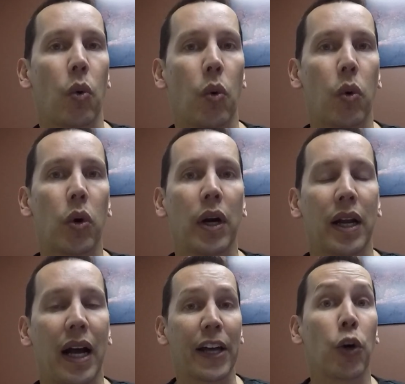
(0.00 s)
or
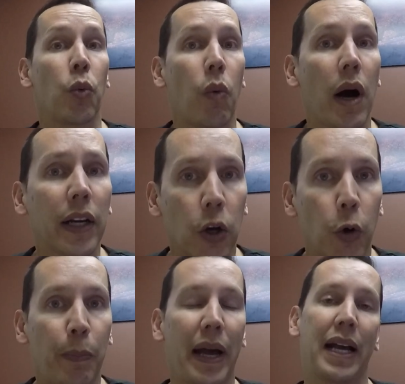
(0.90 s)
I don't want to
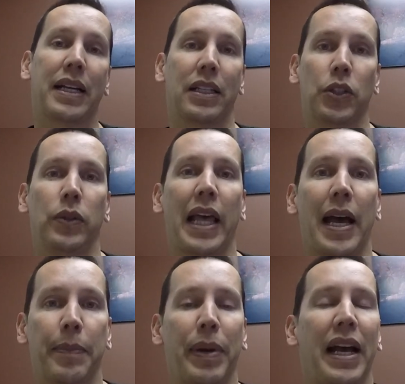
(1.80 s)
go back to
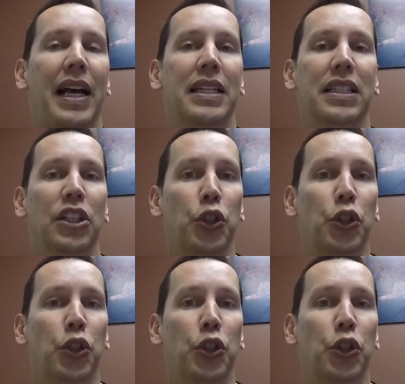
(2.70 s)
that past,